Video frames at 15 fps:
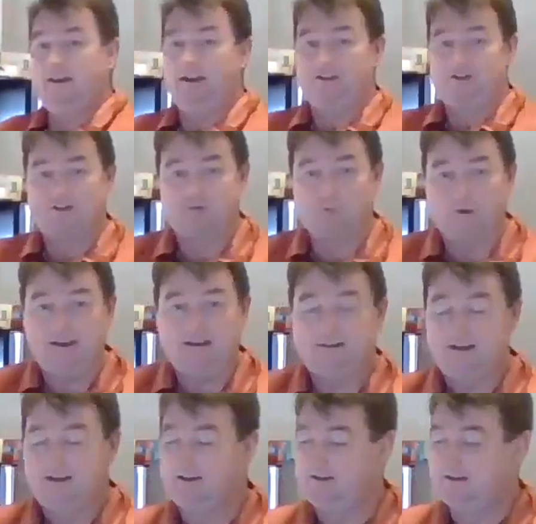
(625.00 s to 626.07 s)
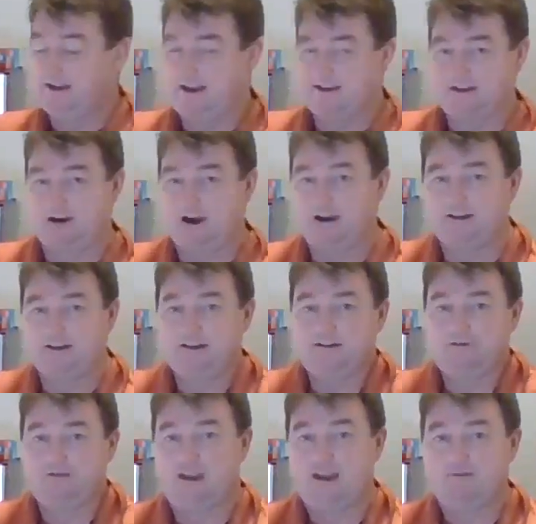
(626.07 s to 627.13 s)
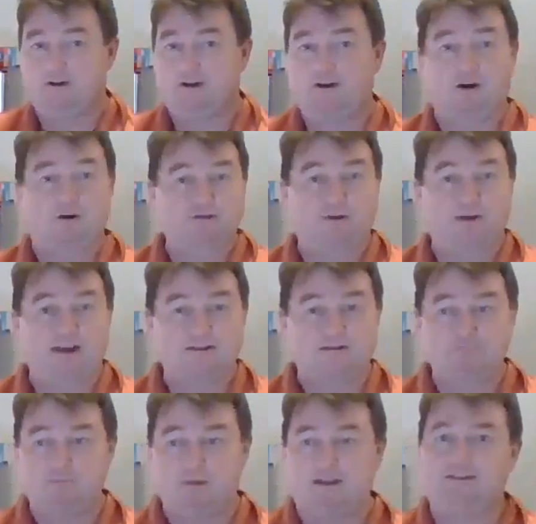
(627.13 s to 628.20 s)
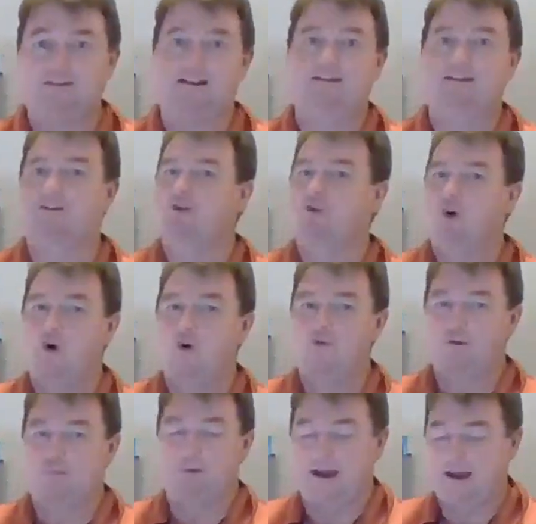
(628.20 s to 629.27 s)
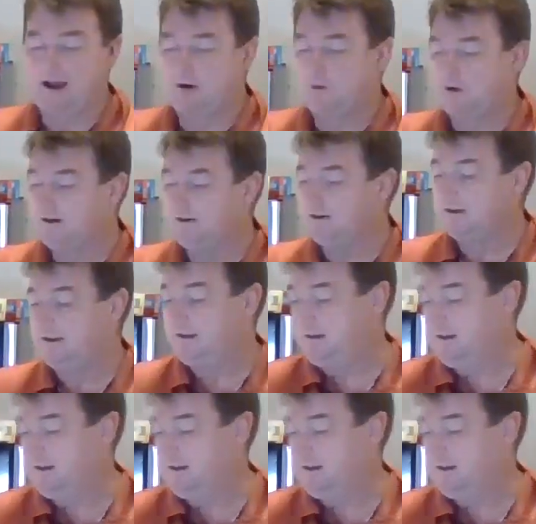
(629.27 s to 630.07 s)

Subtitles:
It's sweet, it has an oniony flavor, it also has mint that doesn't overpower.